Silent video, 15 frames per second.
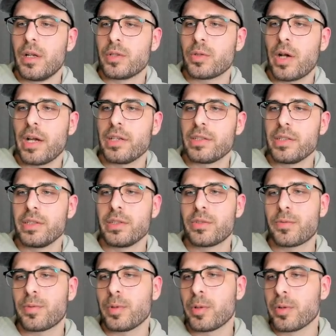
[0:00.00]
So I see this
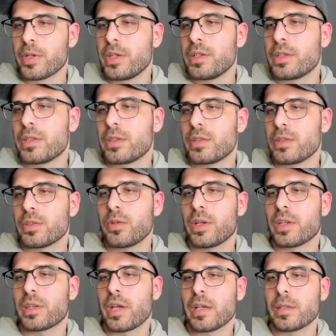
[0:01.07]
flow here, this is going
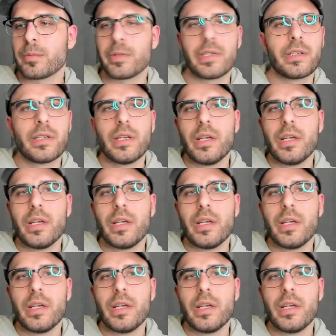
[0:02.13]
that way.